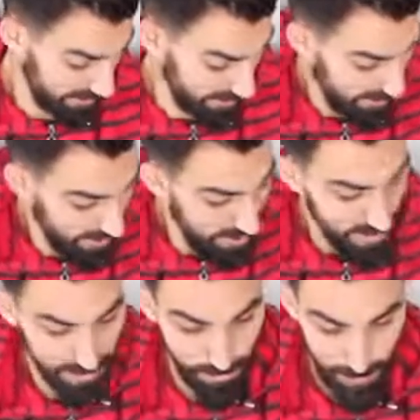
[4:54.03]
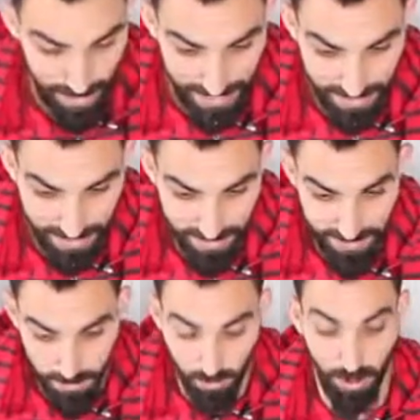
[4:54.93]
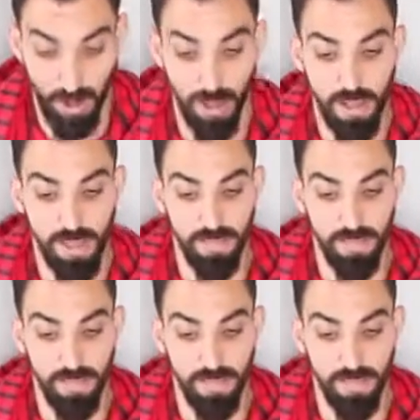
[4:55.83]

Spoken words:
here is my back against the wall.